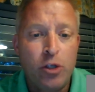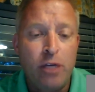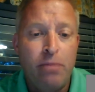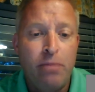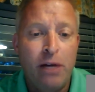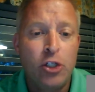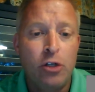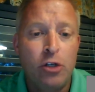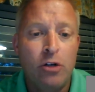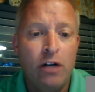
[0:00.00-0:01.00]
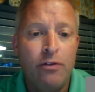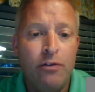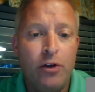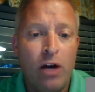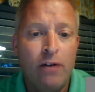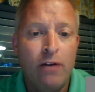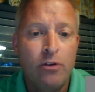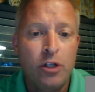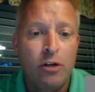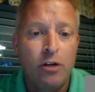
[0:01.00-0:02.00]
the publisher of the
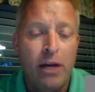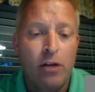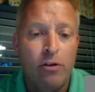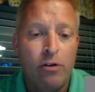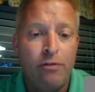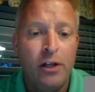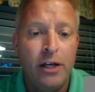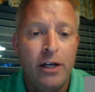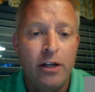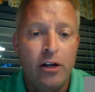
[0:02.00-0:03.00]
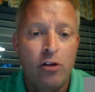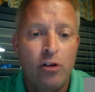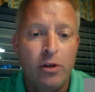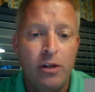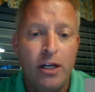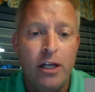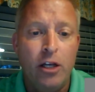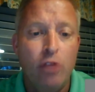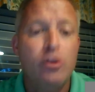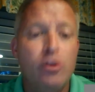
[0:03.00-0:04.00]
Rivals Baylor affiliate, here with the
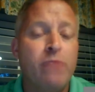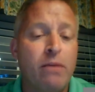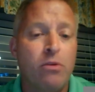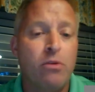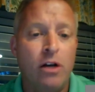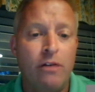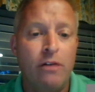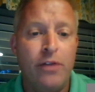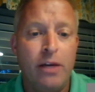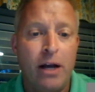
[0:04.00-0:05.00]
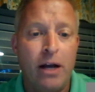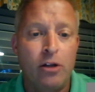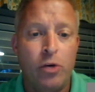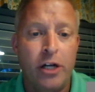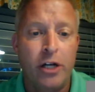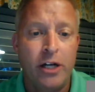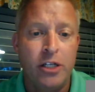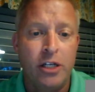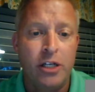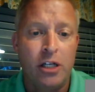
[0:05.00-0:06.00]
newest member of the Baylor
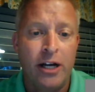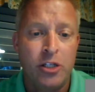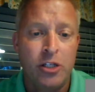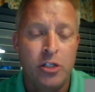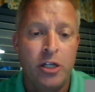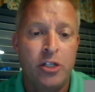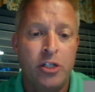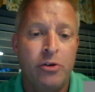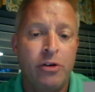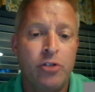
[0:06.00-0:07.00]
2019 class in San Antonio,